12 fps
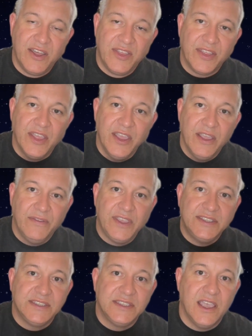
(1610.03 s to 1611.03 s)
I think
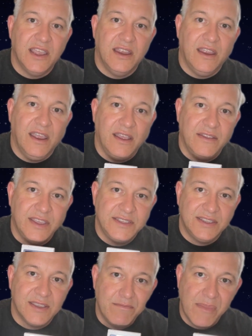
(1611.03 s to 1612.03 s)
this is
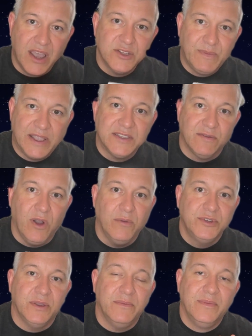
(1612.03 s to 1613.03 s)
a much better
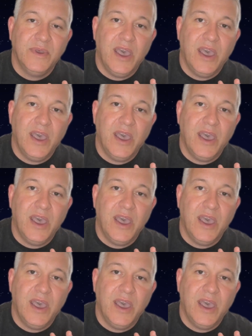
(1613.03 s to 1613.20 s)
option.